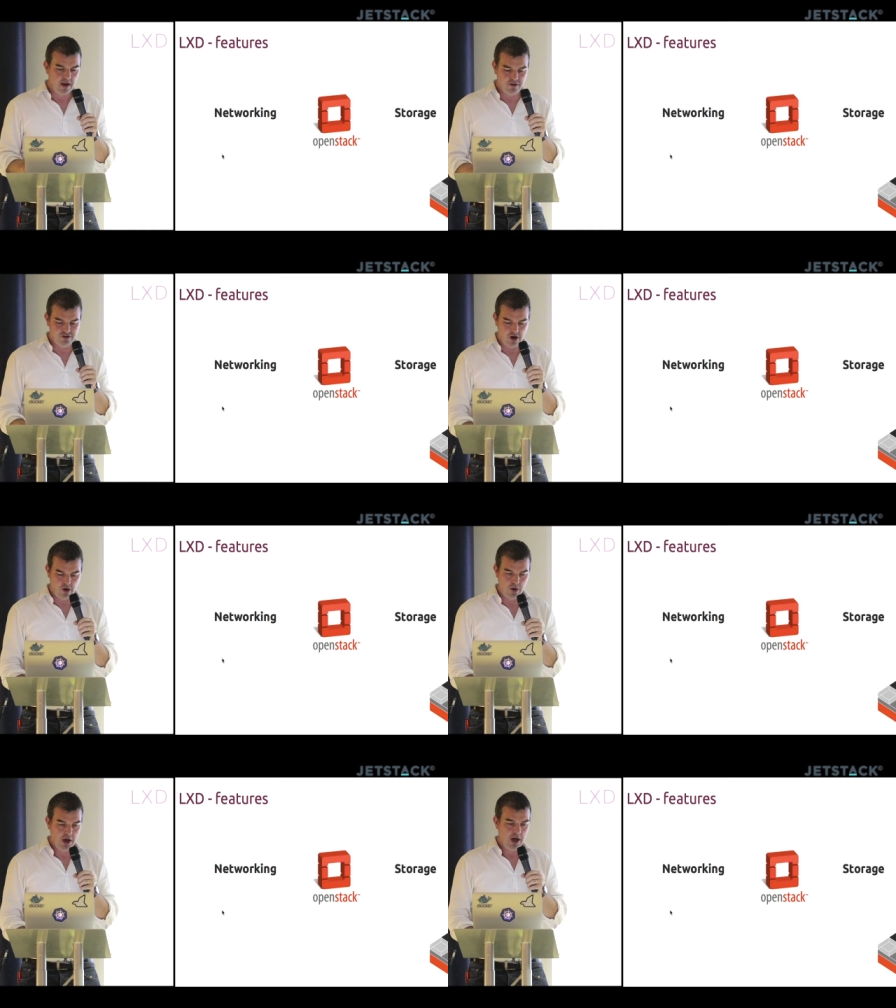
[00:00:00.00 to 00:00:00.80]
And
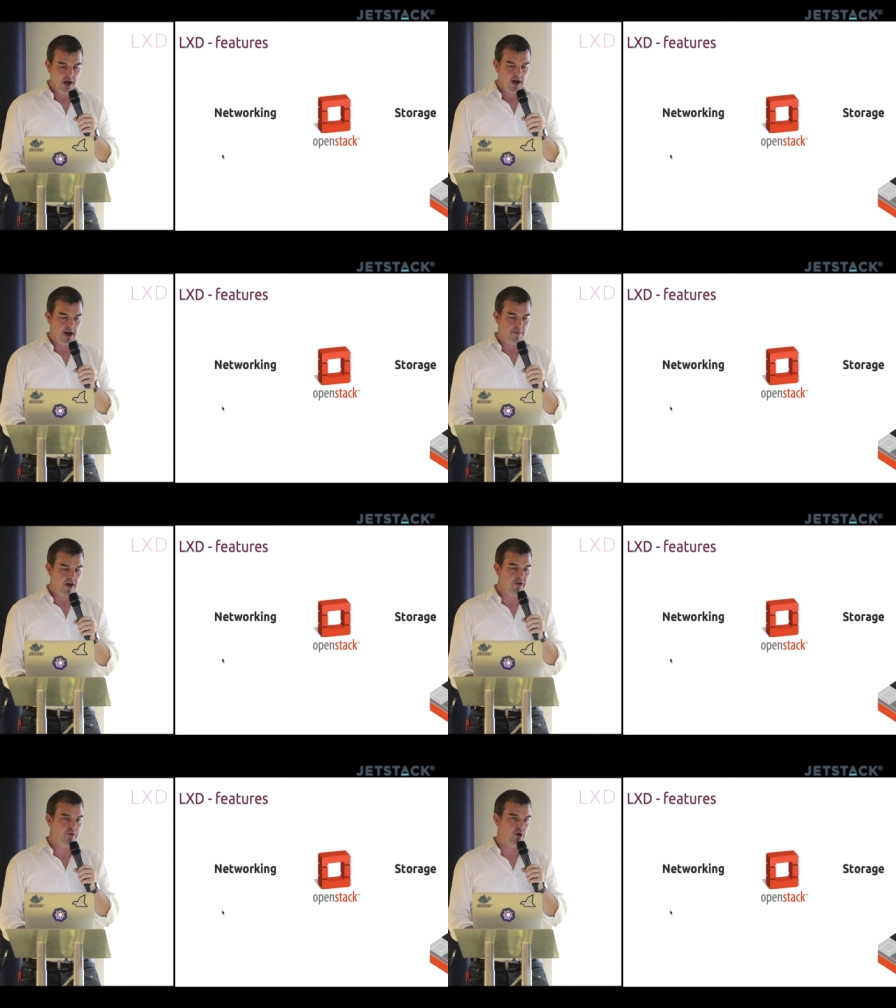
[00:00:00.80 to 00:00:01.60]
so
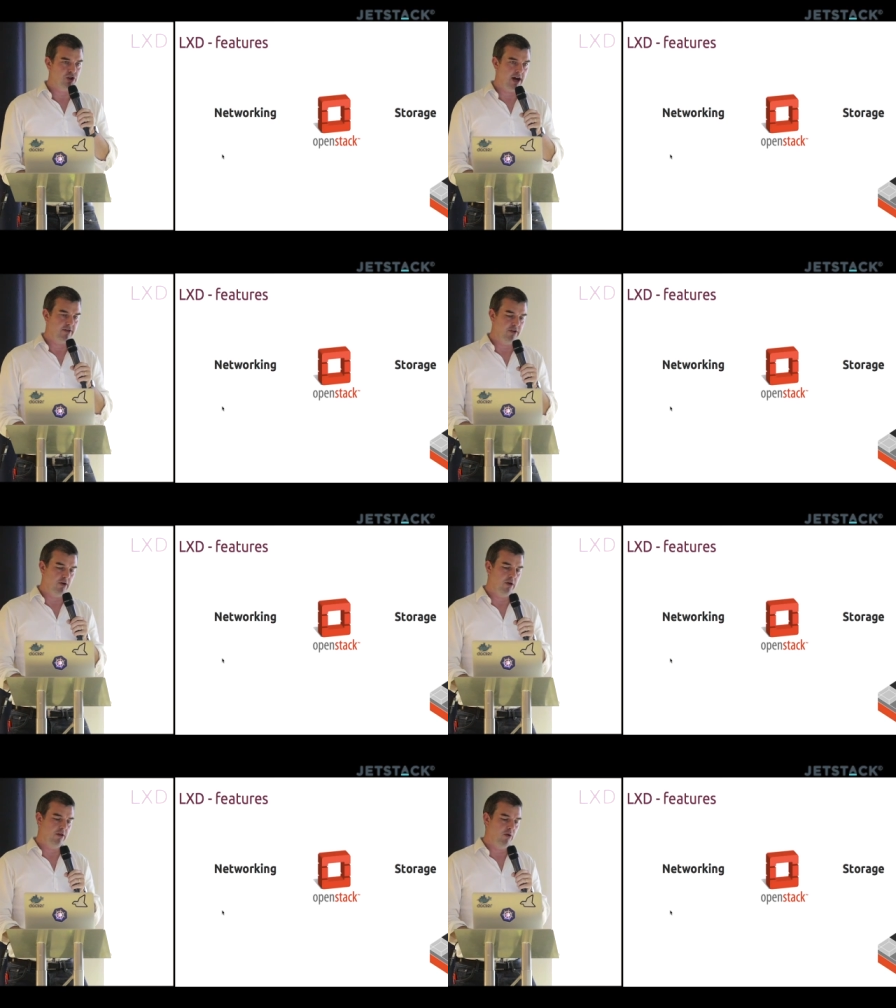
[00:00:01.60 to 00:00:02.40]
the other project
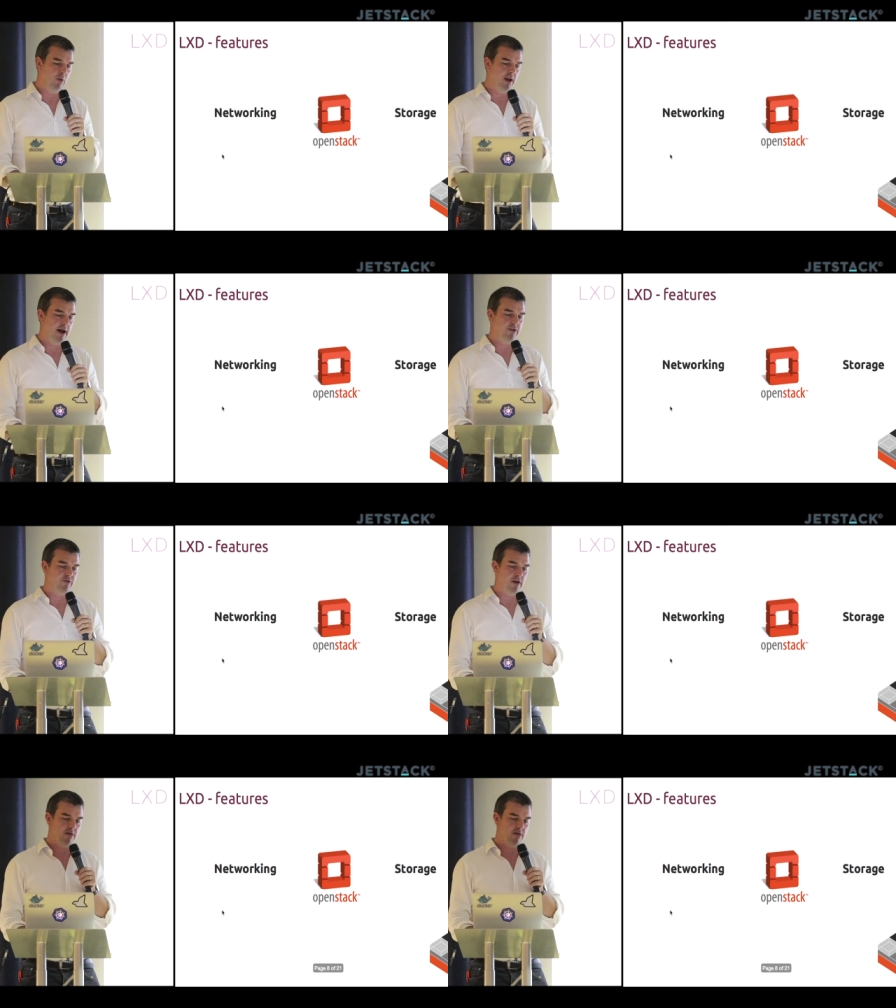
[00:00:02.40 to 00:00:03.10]
that we announced